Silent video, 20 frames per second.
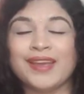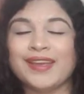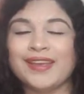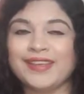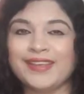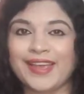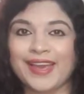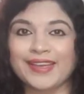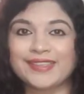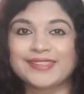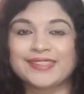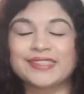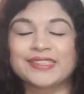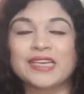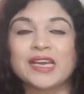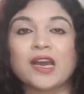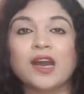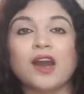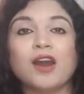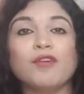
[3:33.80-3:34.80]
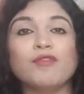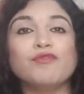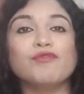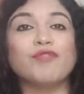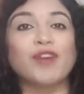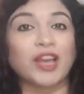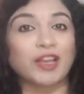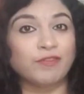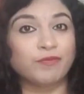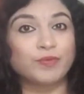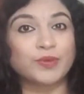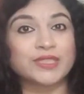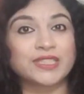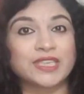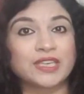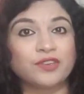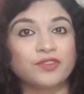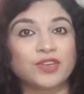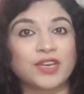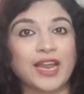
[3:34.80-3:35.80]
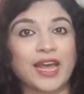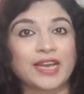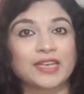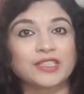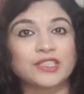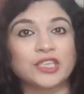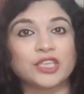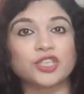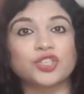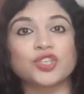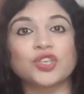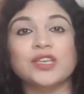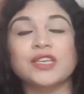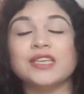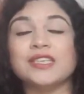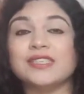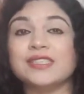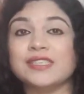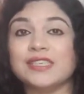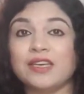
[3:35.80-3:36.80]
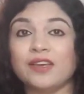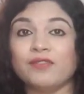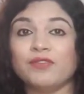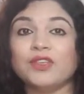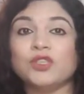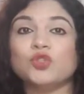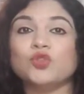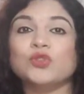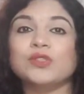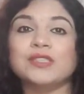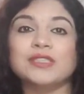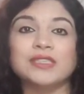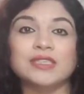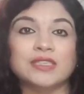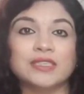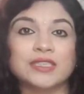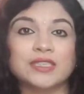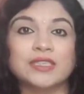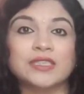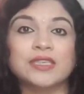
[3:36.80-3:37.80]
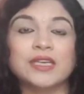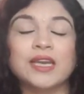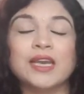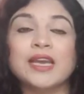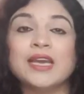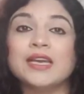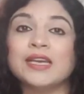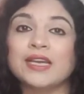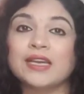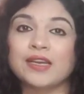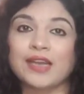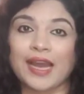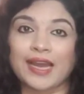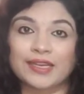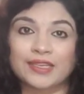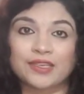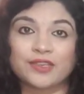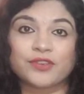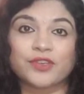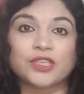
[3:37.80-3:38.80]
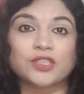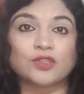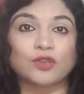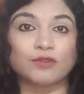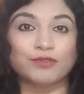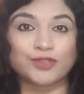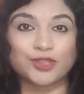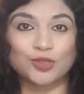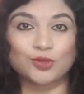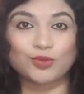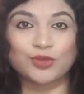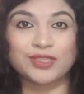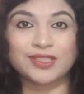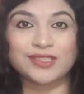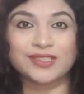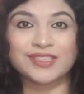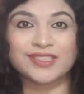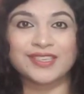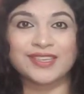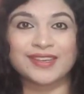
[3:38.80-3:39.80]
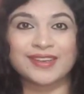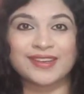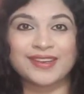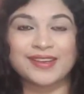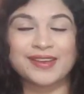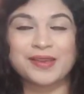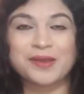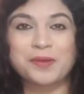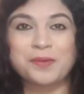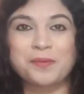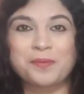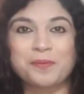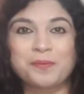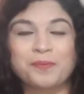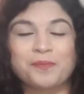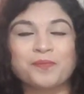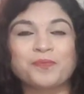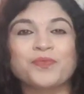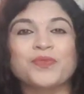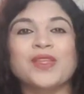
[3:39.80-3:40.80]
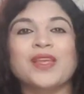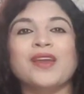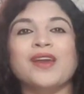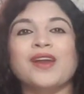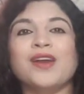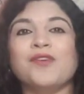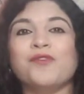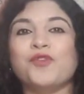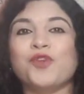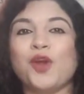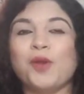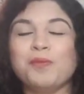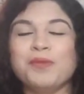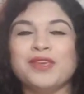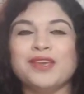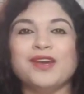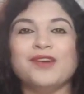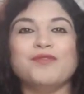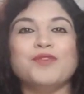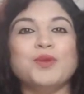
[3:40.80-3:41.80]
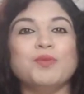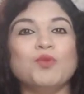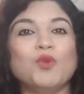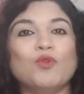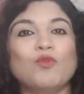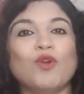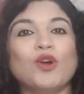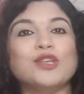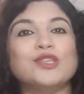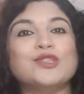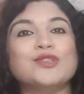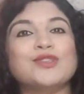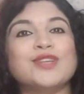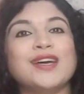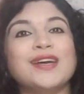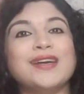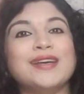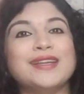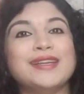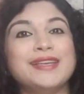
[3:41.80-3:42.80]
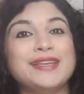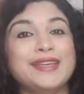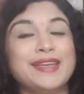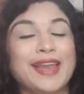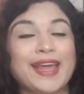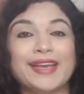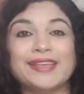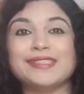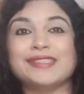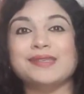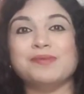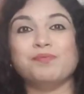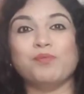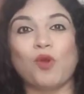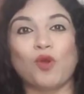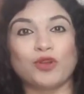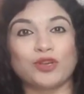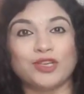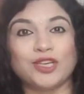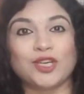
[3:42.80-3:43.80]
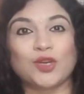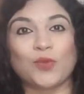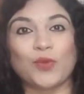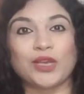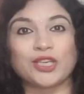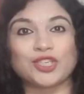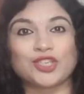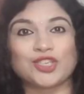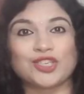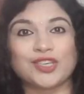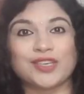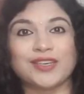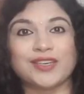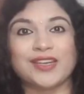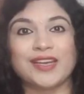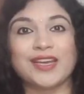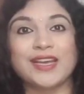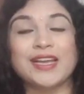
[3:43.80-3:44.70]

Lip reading: Yes, a 5% relaxation is given to certain categories of students. From here, we move on to the next important question.